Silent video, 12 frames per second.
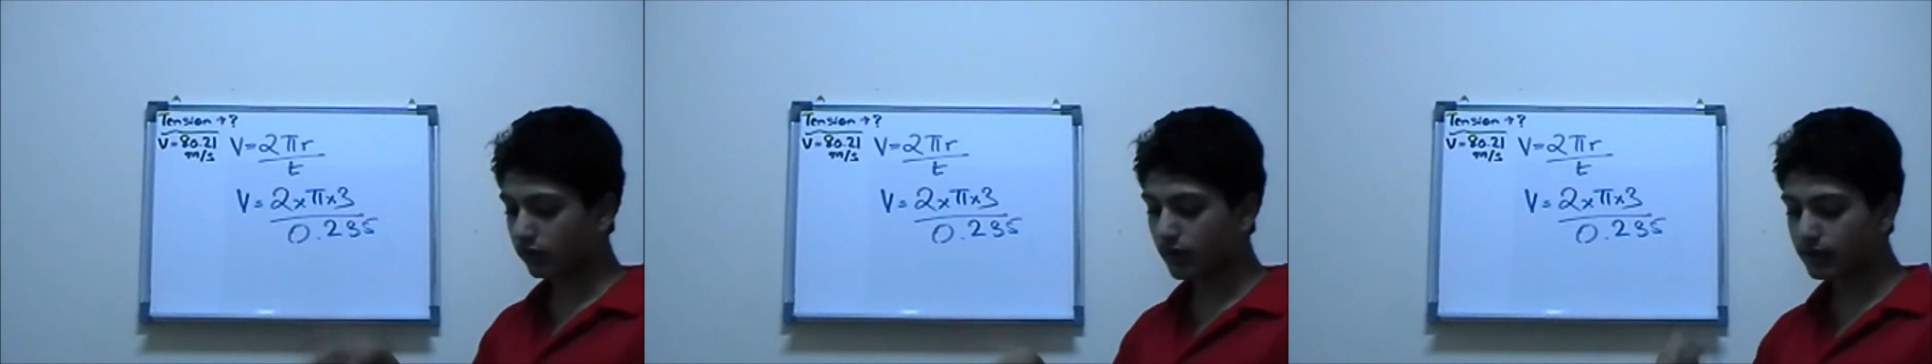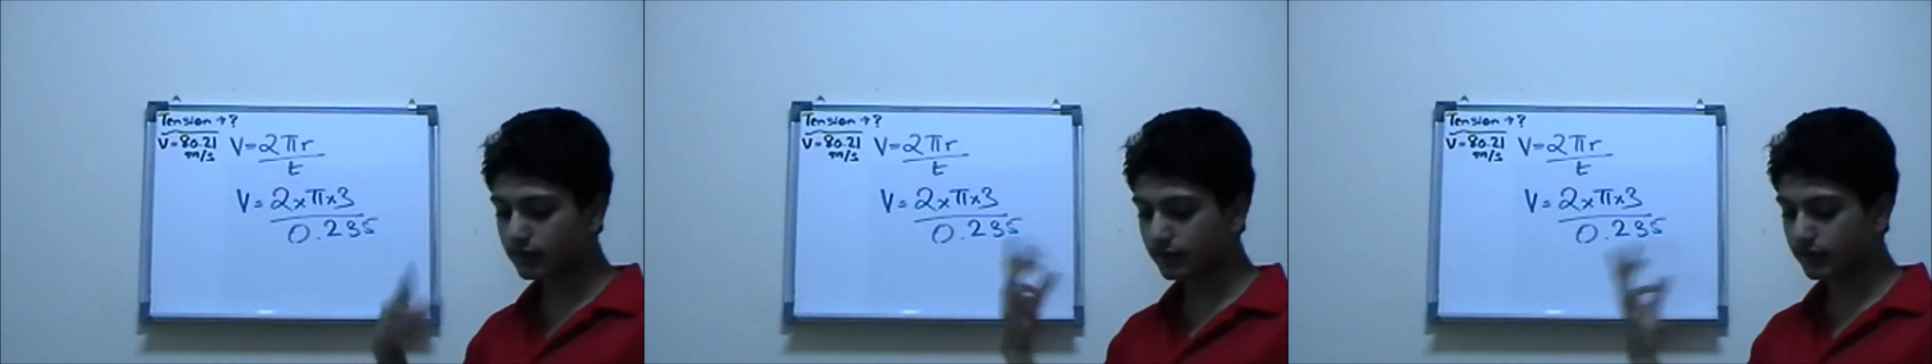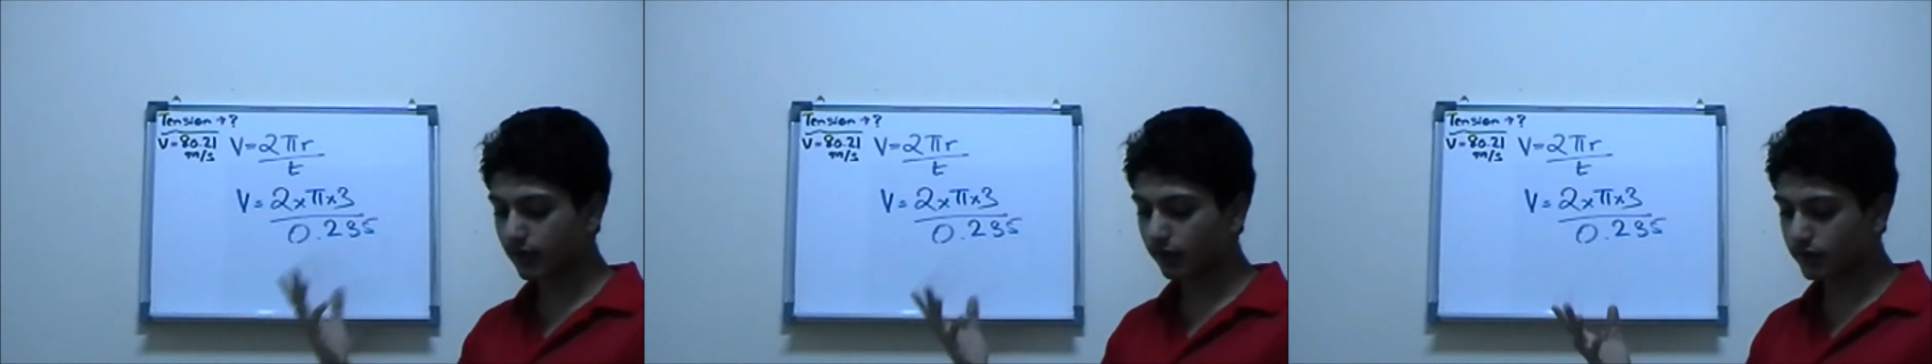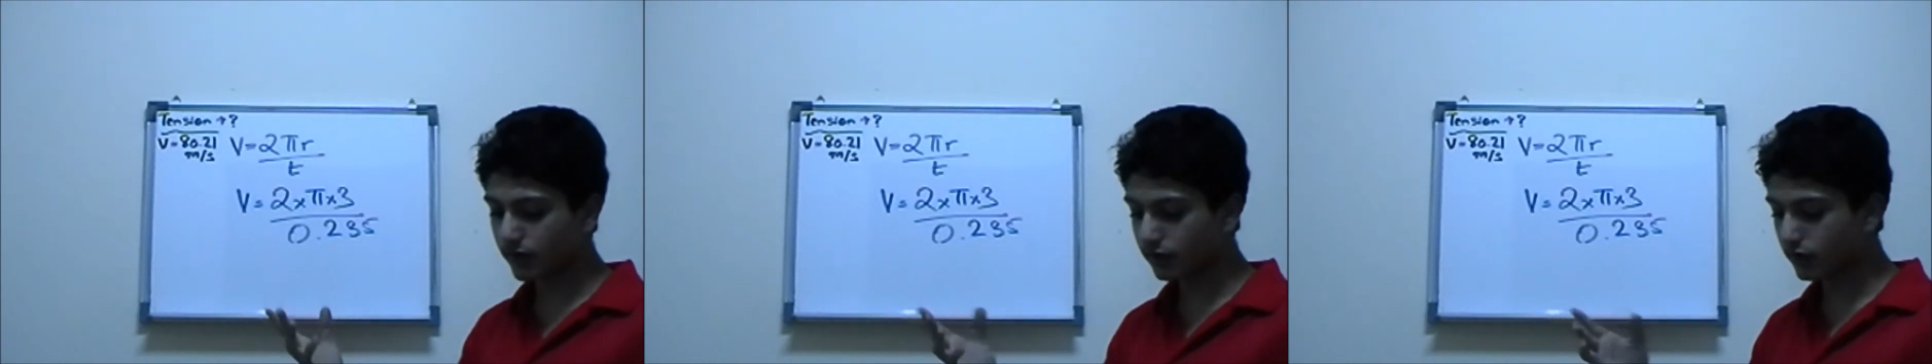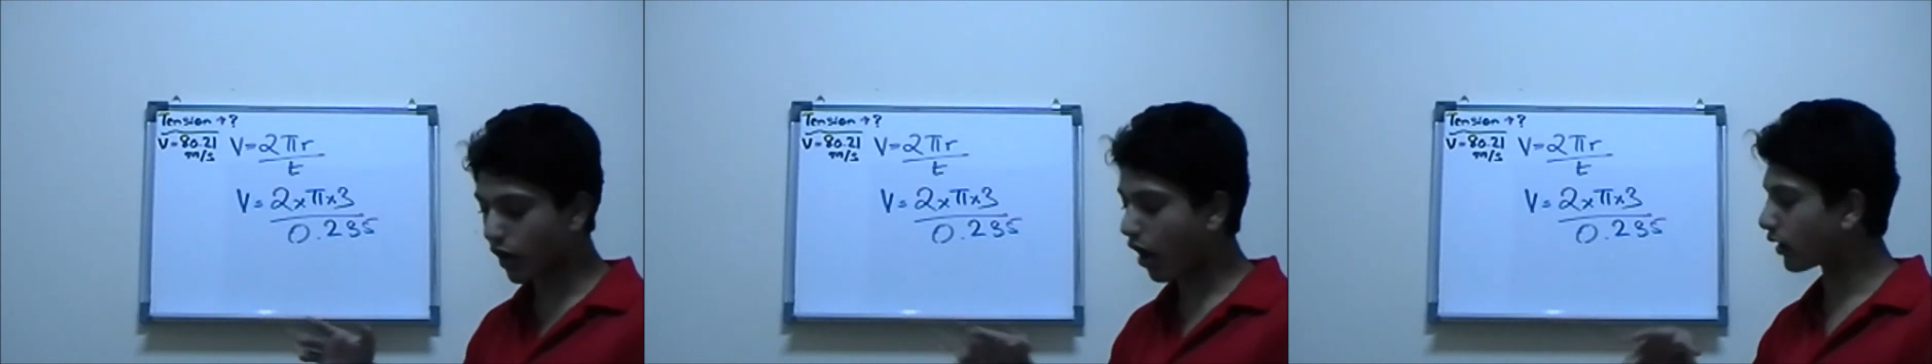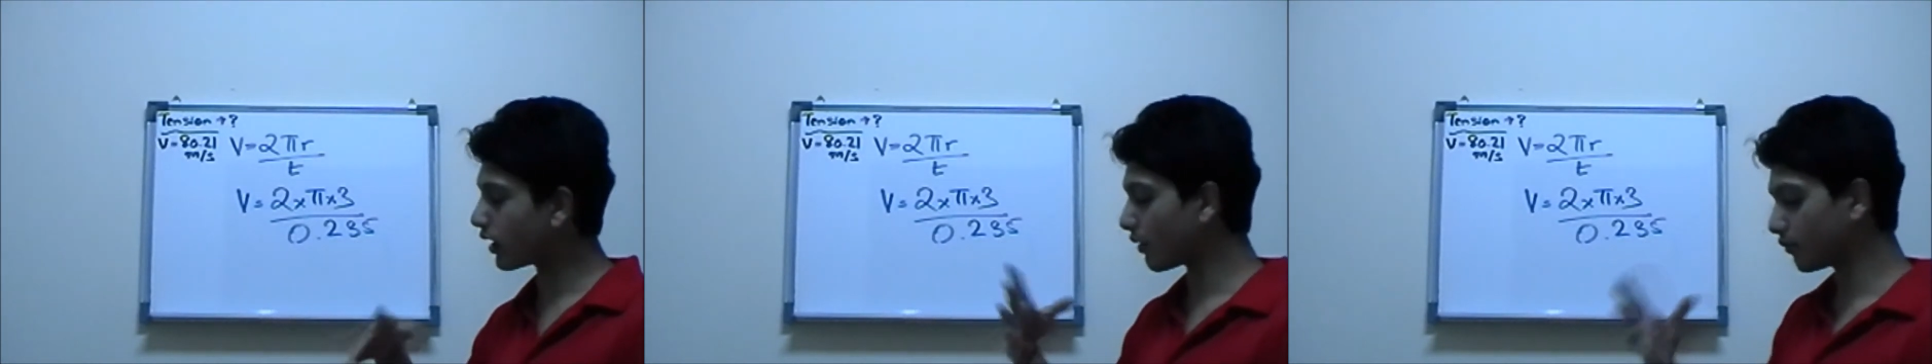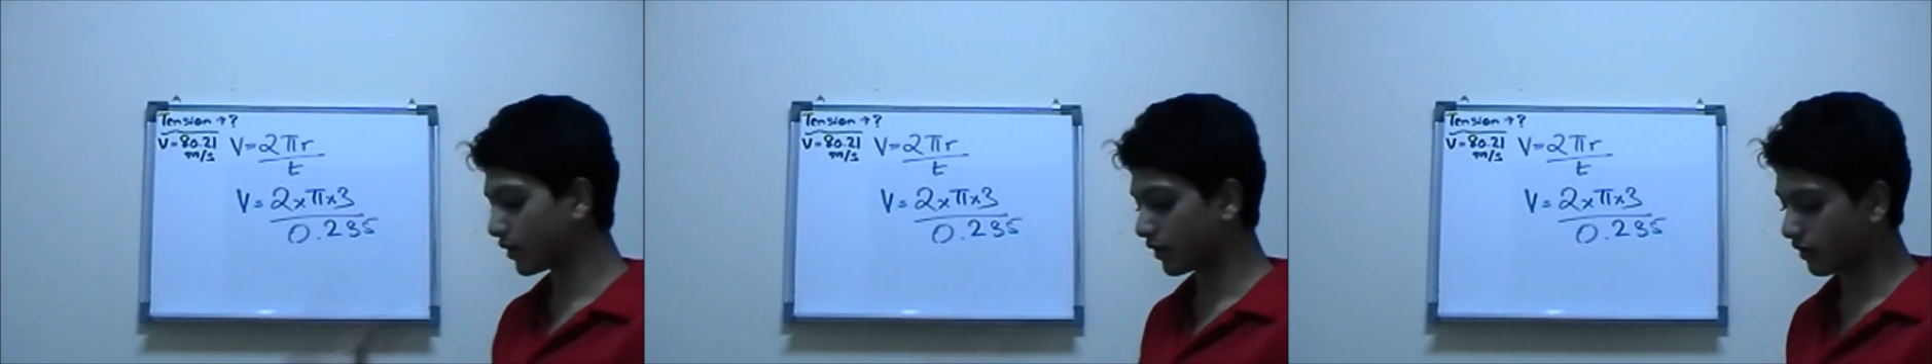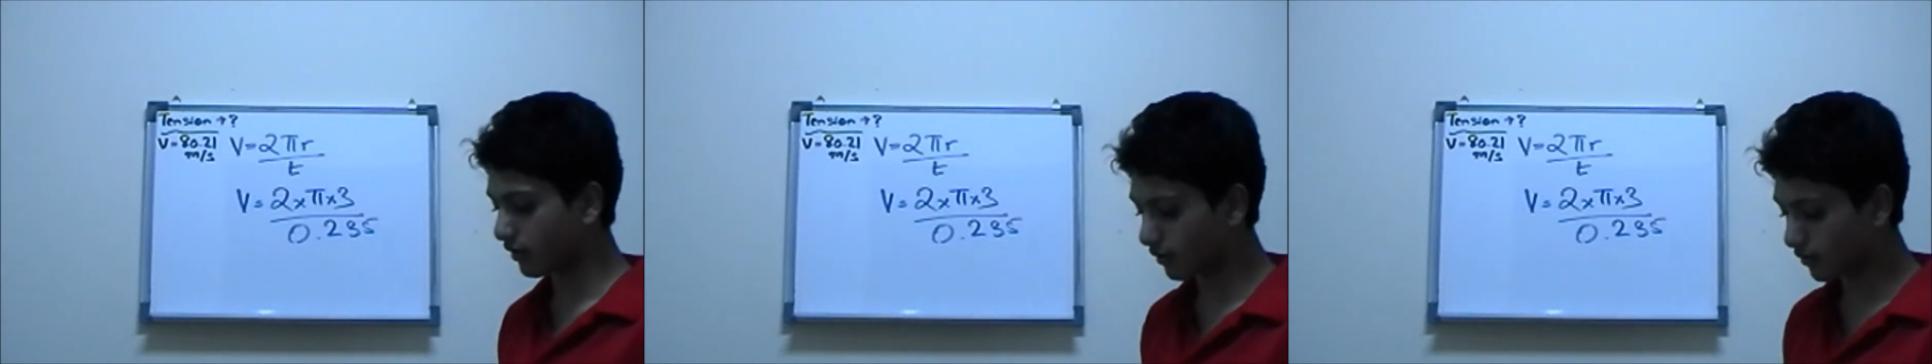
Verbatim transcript: thus it gives us long number.